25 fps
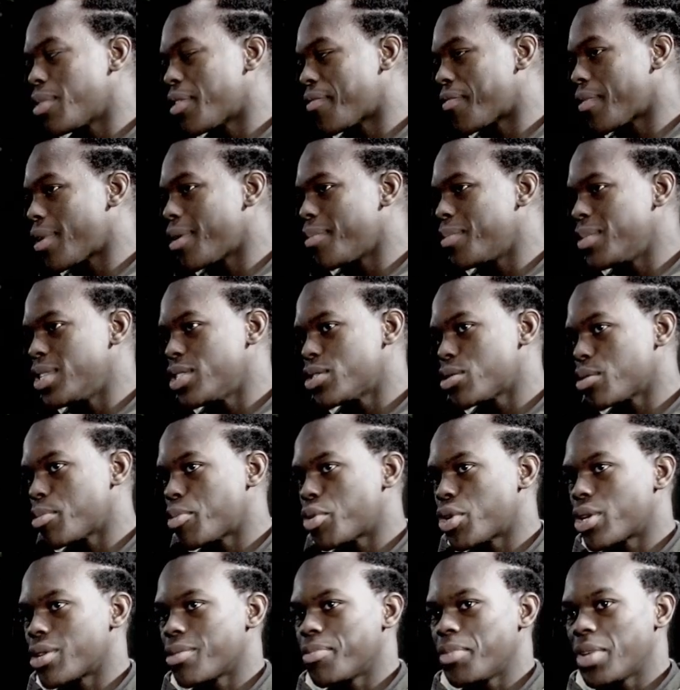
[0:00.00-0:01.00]
My family
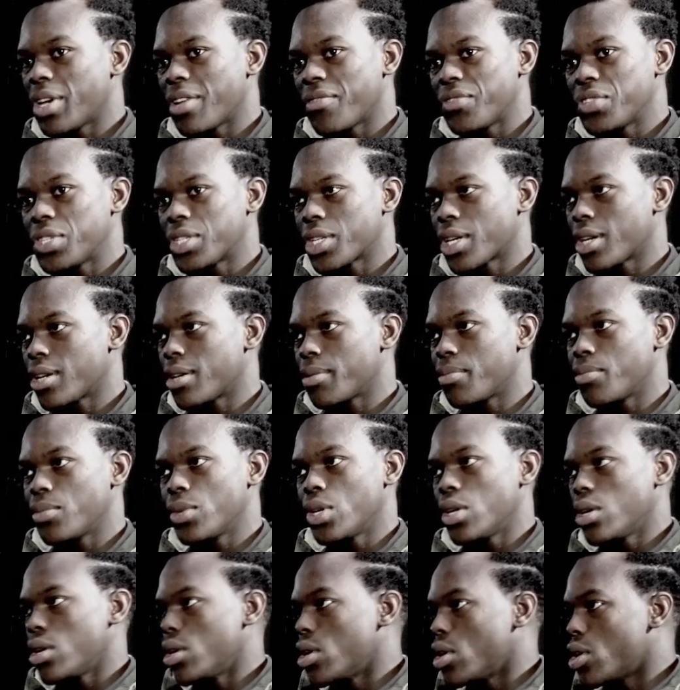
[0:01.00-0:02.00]
supported me every time.
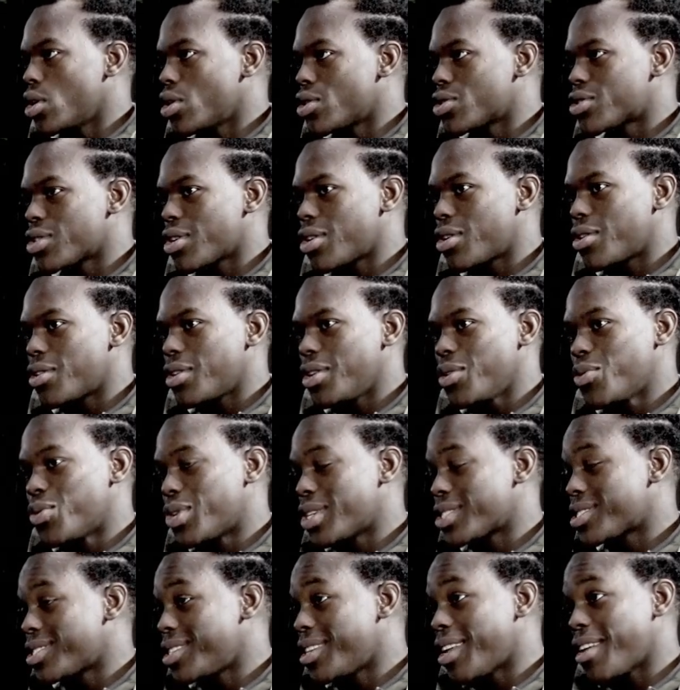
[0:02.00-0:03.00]
So he
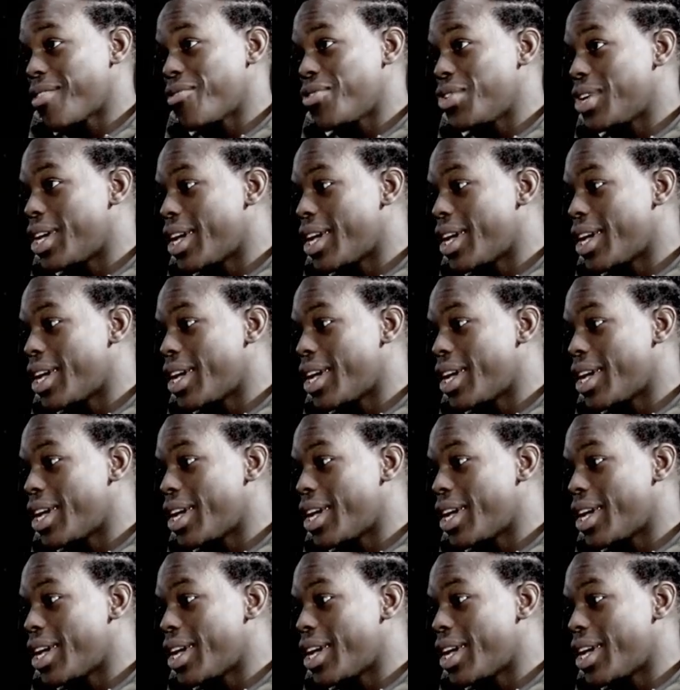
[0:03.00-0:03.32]
was in every